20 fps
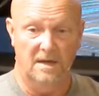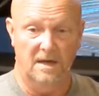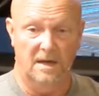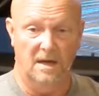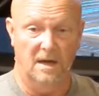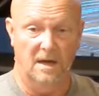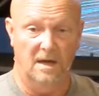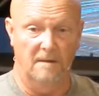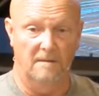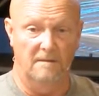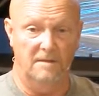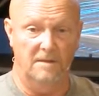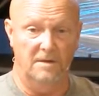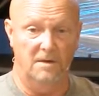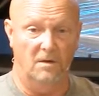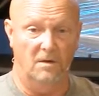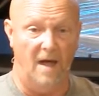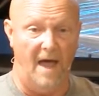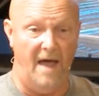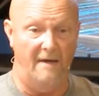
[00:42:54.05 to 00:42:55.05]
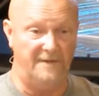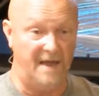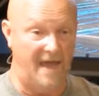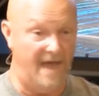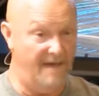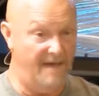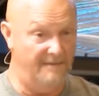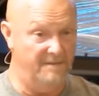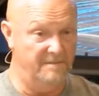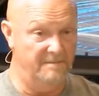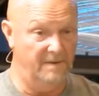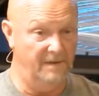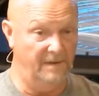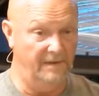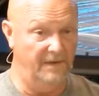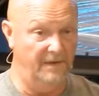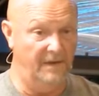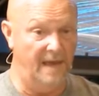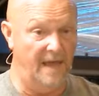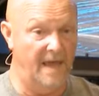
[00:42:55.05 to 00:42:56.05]
Uh, you don't have to have the,
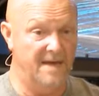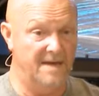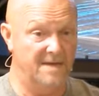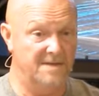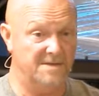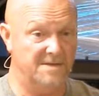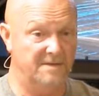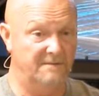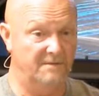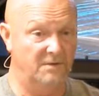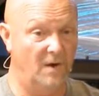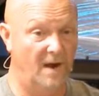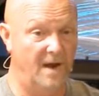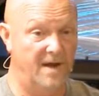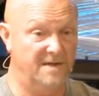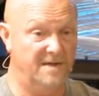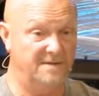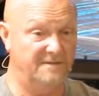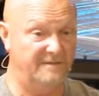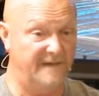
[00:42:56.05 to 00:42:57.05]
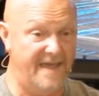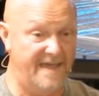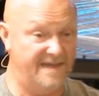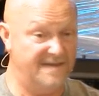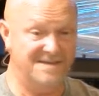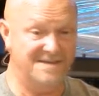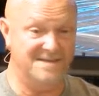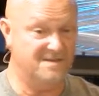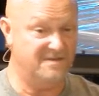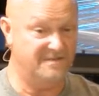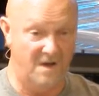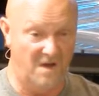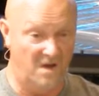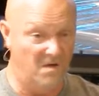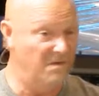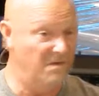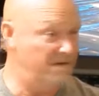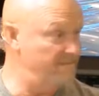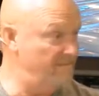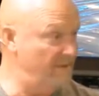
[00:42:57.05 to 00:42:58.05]
the latest and greatest, fanciest
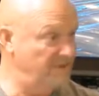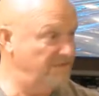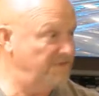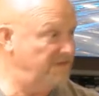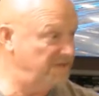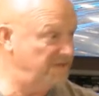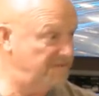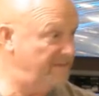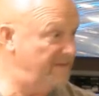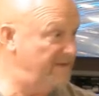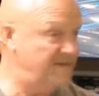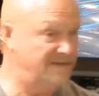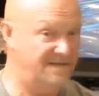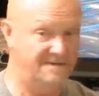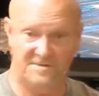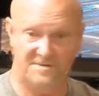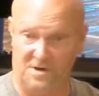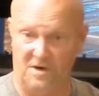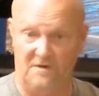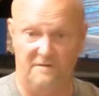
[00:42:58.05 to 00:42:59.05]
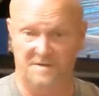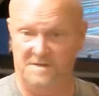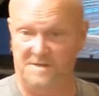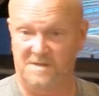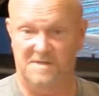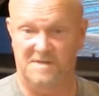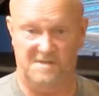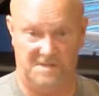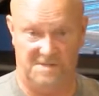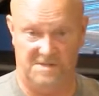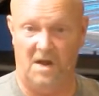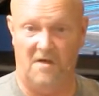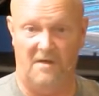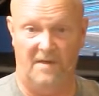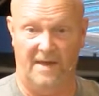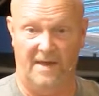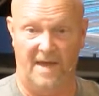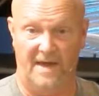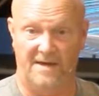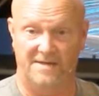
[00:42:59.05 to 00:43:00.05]
phone and most expensive services and all
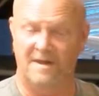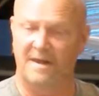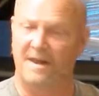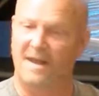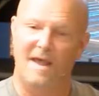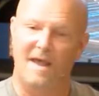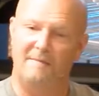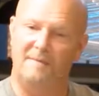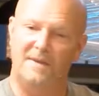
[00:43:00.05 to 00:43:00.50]
that kind of stuff.